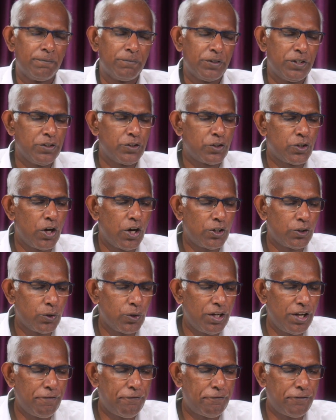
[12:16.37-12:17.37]
He is not
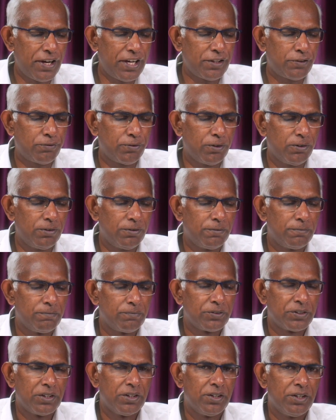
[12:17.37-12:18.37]
only faithful,
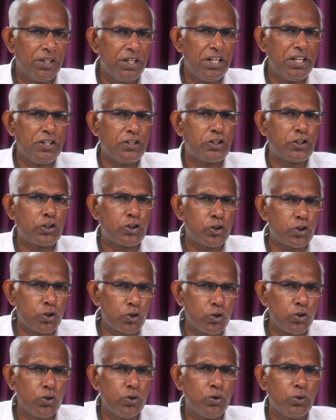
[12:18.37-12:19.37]
he is
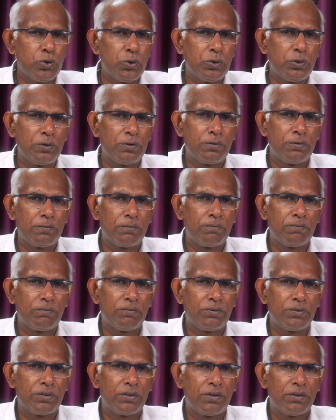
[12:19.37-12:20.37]
true.
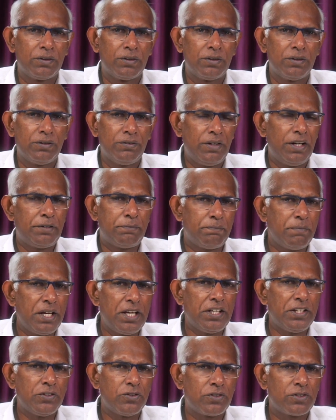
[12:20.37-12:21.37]
That
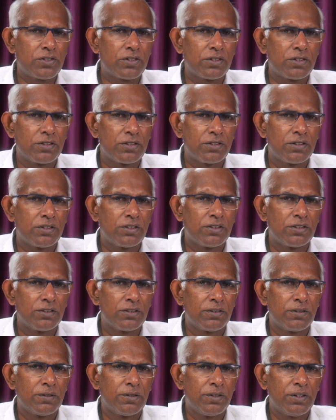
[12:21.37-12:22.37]
means
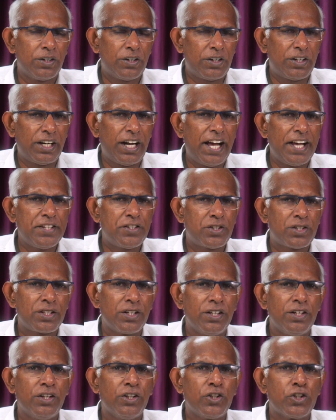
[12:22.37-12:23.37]
Christ
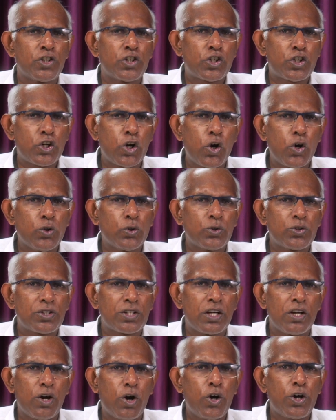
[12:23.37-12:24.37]

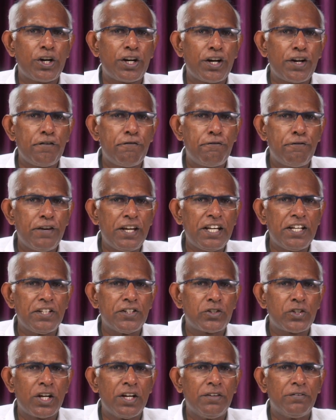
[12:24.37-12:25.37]
shows or
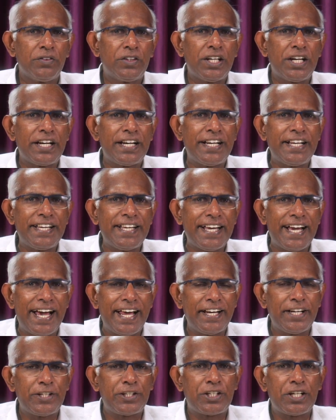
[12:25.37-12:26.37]
reveals the
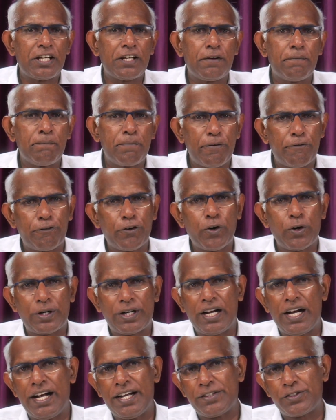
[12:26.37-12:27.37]
reality before
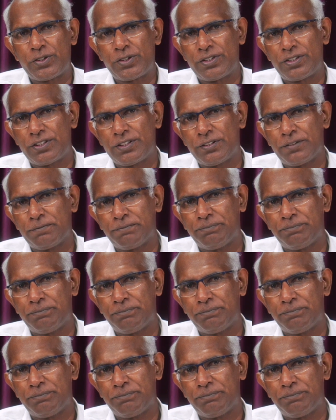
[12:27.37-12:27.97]
us.